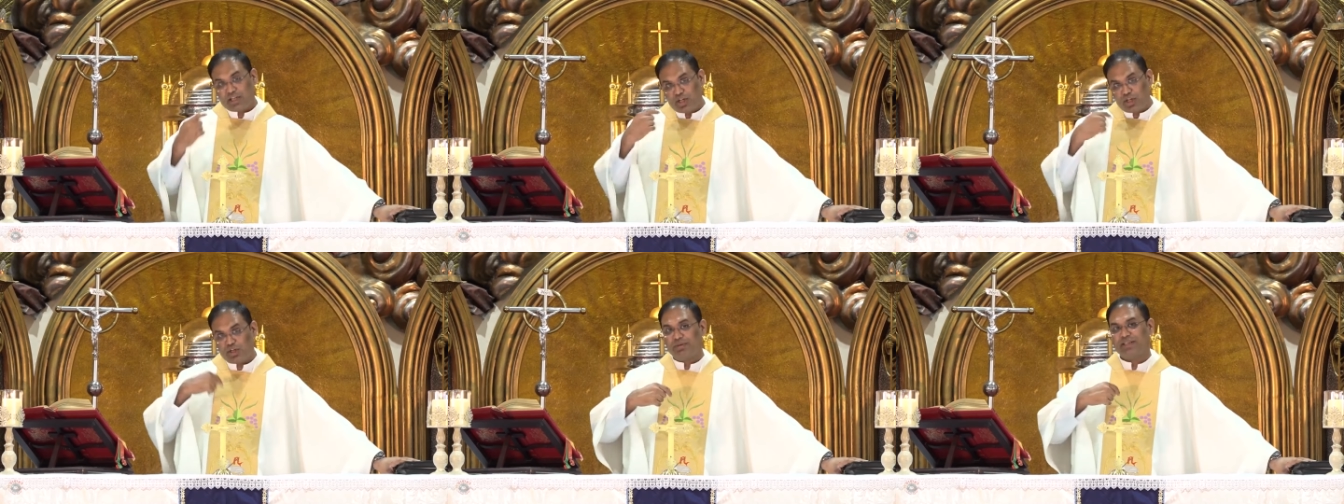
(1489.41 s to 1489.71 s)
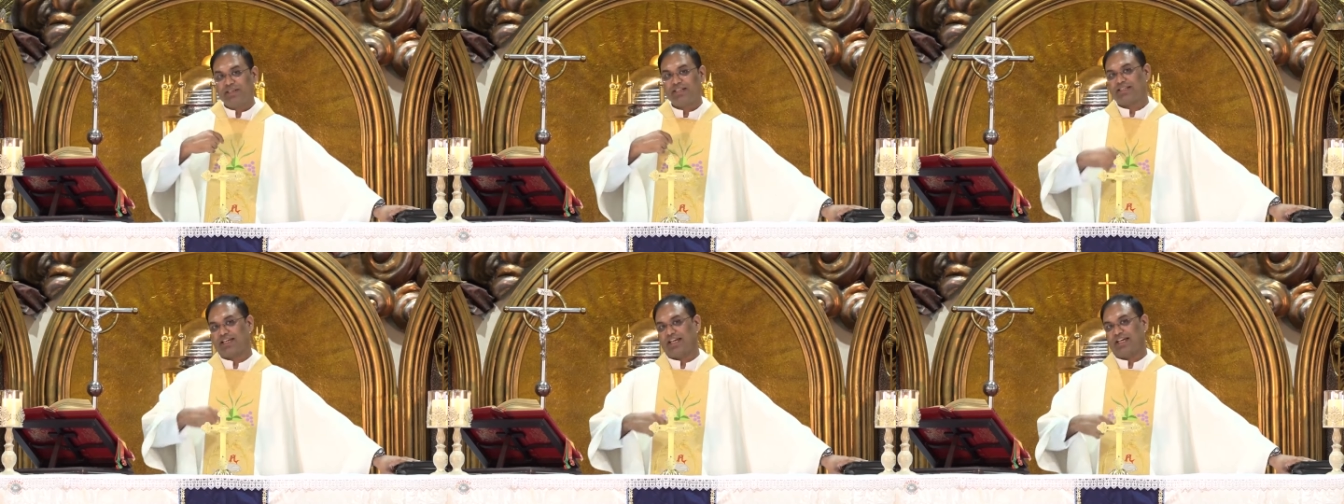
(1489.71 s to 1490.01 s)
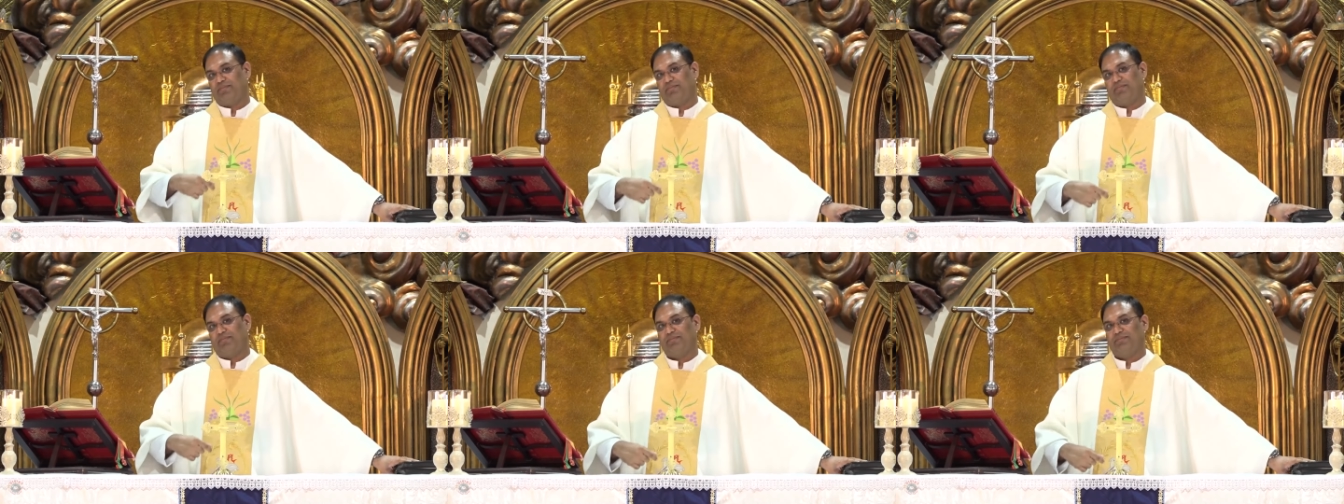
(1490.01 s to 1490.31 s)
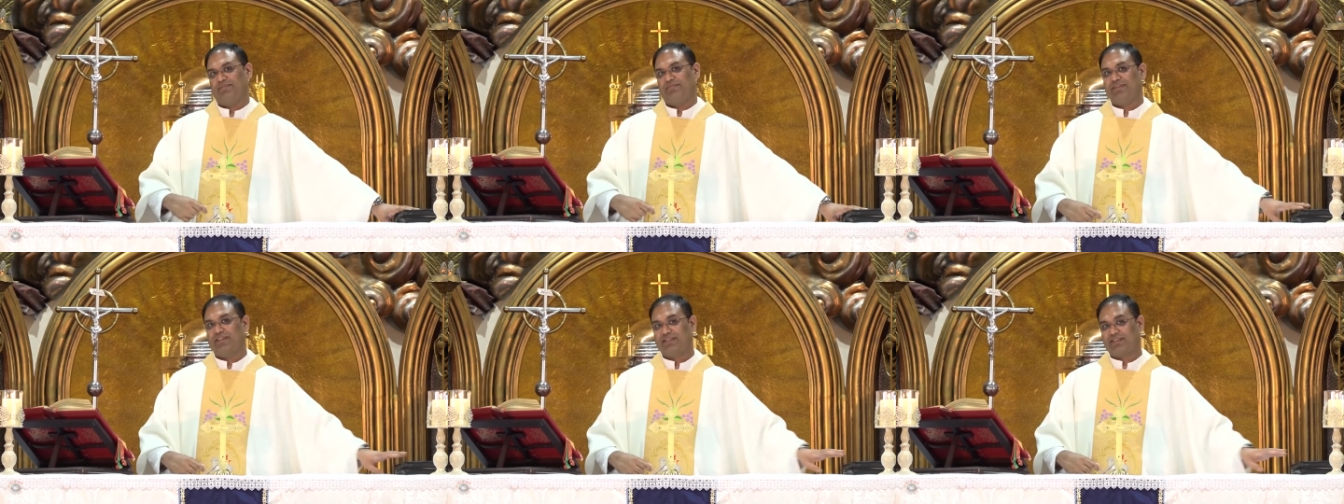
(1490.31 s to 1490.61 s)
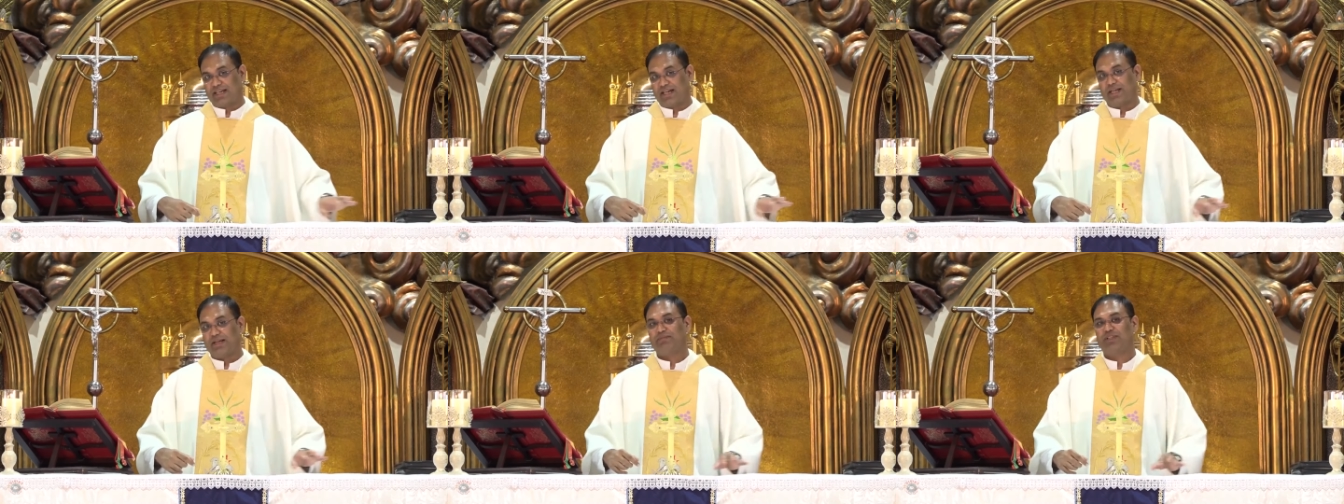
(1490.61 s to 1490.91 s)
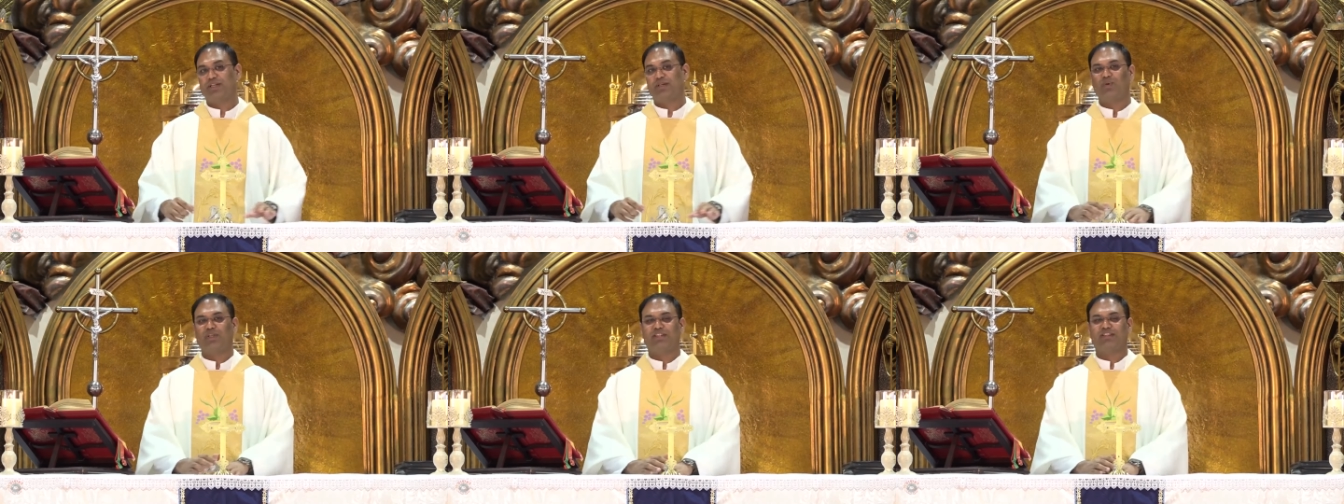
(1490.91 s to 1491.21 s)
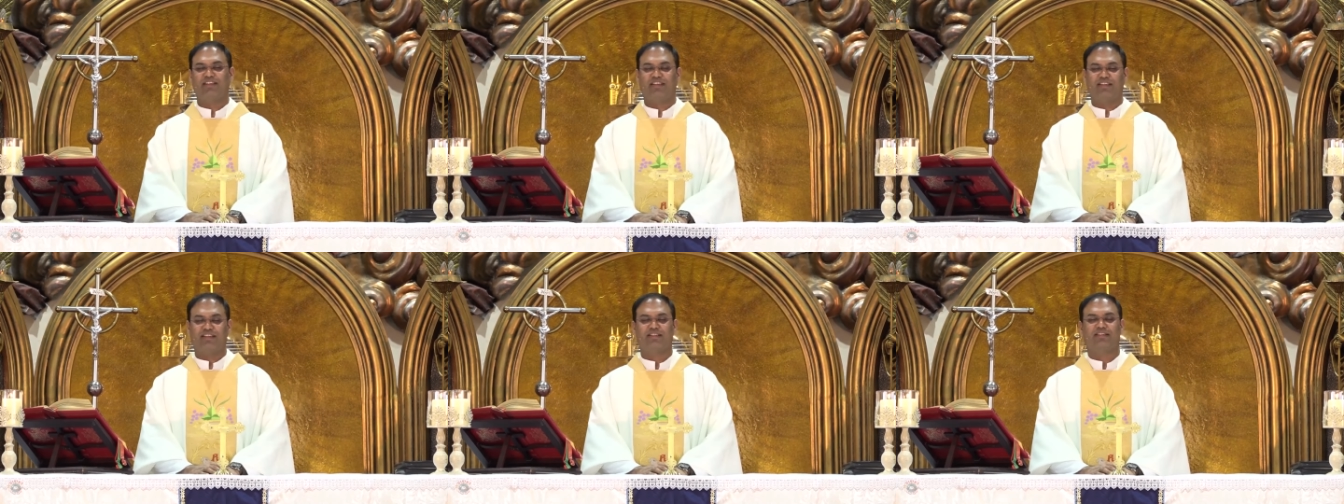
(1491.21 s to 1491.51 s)
human time, the time that we
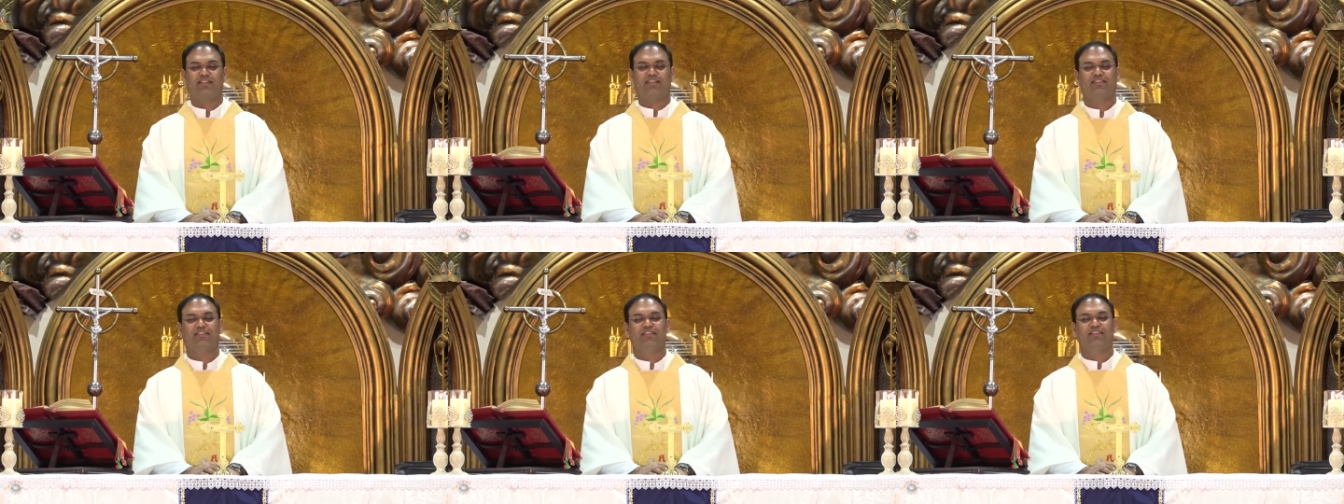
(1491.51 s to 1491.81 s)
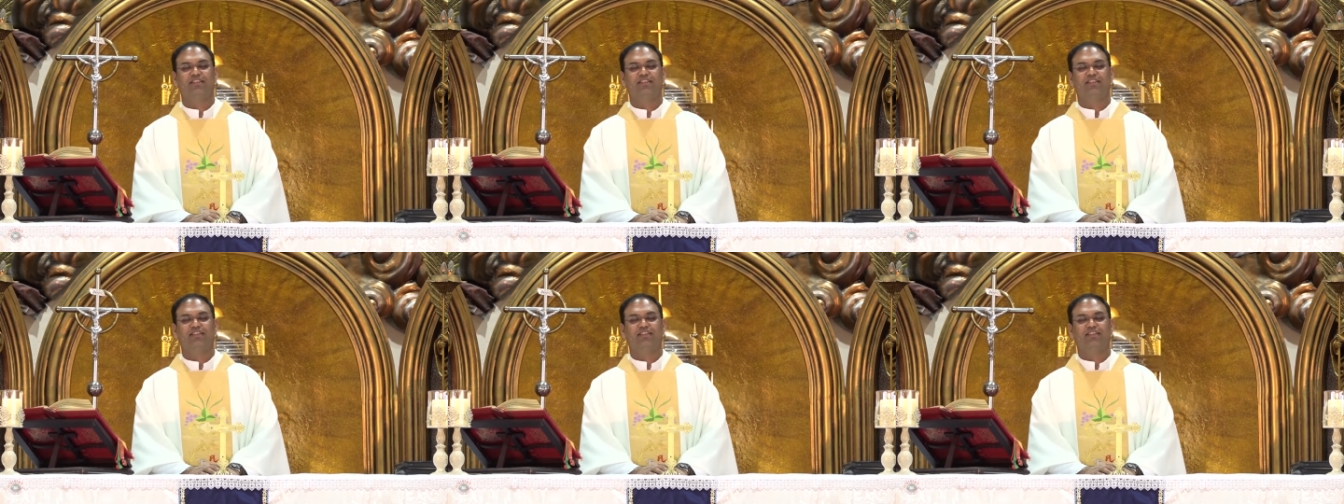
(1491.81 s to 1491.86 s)
think,